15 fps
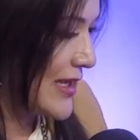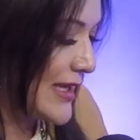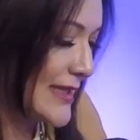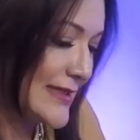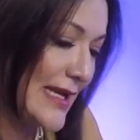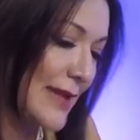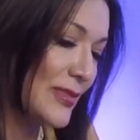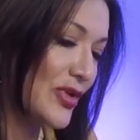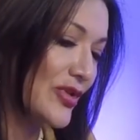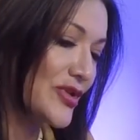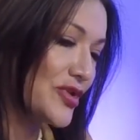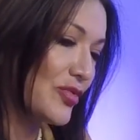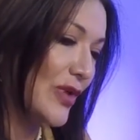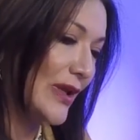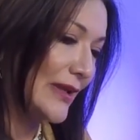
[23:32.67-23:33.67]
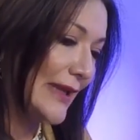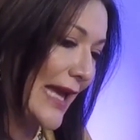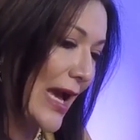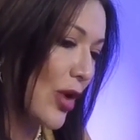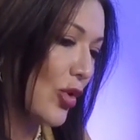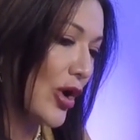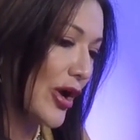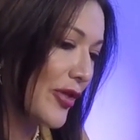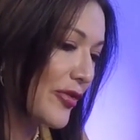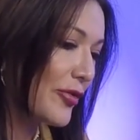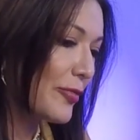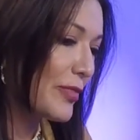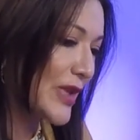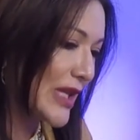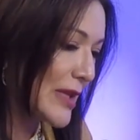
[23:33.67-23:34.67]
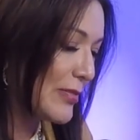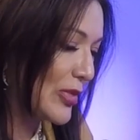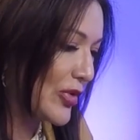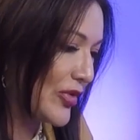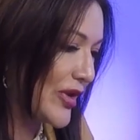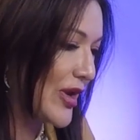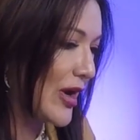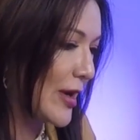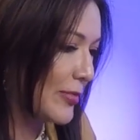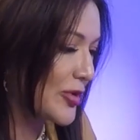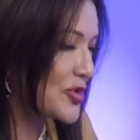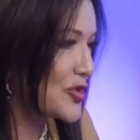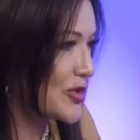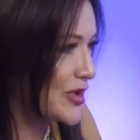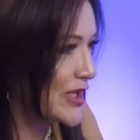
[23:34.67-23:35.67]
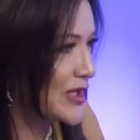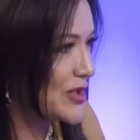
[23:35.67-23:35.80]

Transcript: And I'm going to allow other people the opportunity